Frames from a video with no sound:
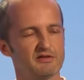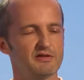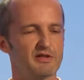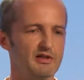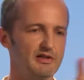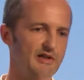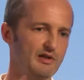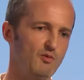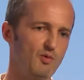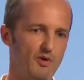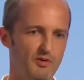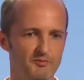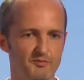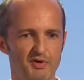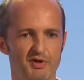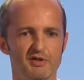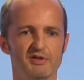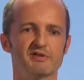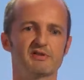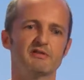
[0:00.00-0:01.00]
killing one
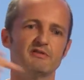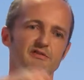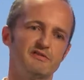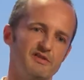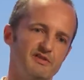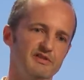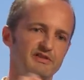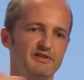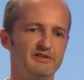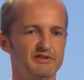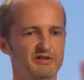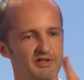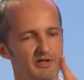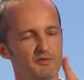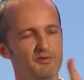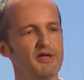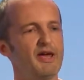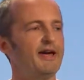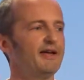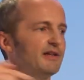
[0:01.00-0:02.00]
person, da, da, da,
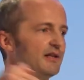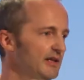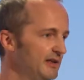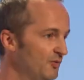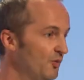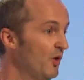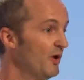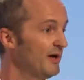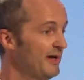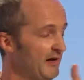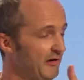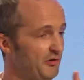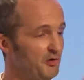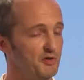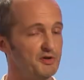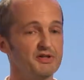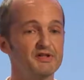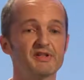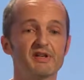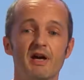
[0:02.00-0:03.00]
we handle it one
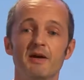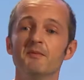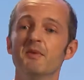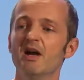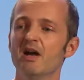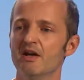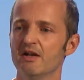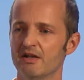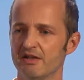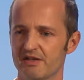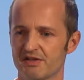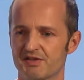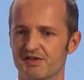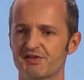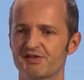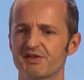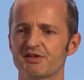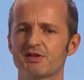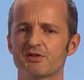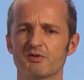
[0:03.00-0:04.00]
arrow at a time. It's a
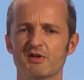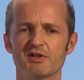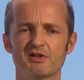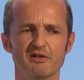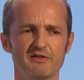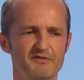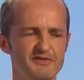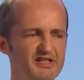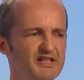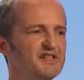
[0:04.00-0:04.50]
situation of